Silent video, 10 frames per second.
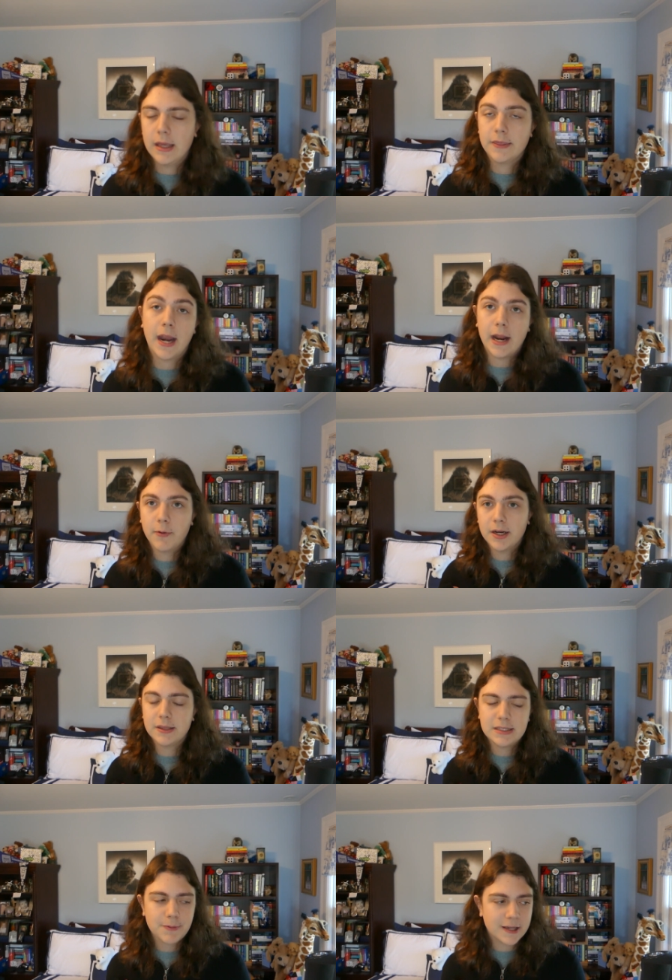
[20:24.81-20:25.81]
that I read in
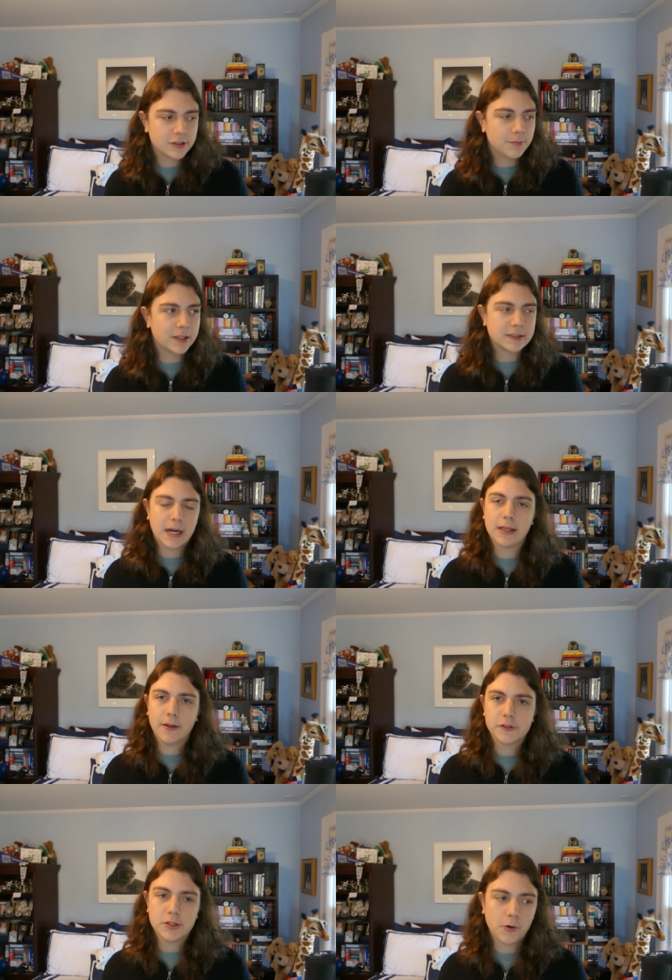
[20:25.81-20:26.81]
these past two months and I'd
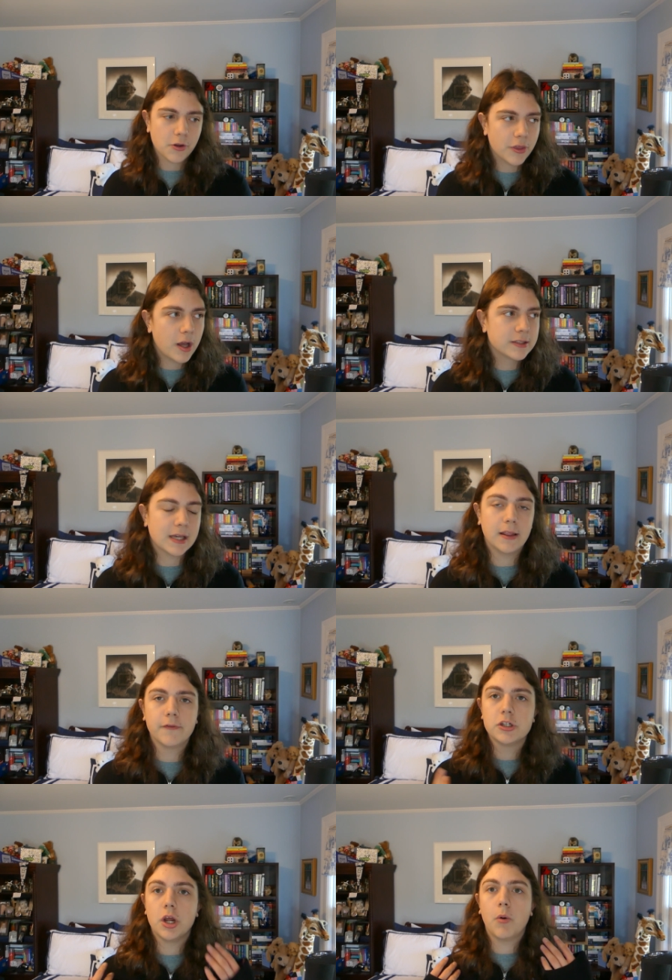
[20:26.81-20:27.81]
love to know your thoughts. I'd
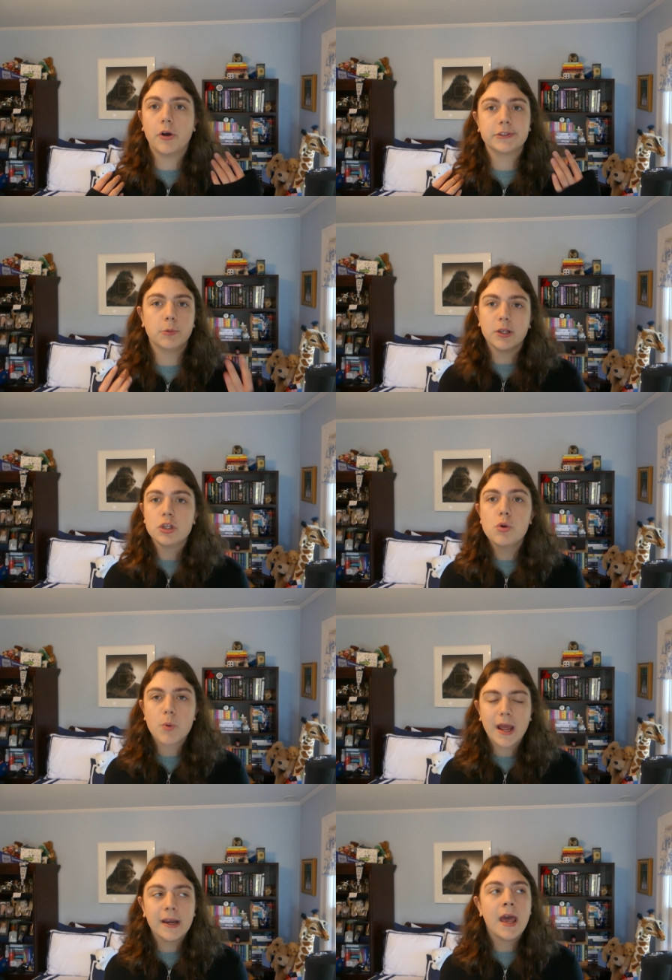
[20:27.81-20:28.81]
love to know also what you
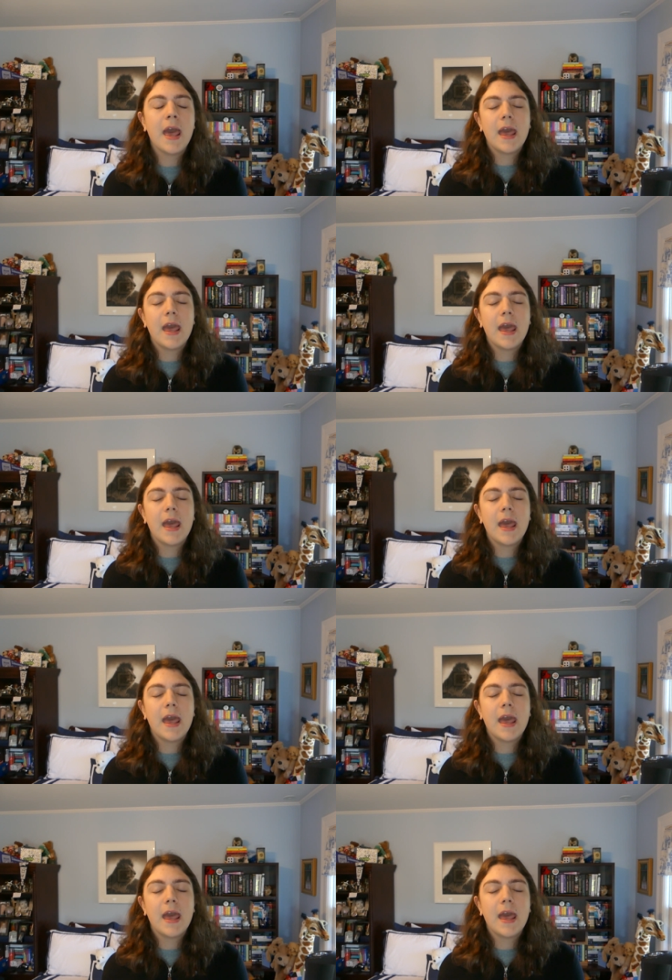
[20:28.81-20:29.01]
read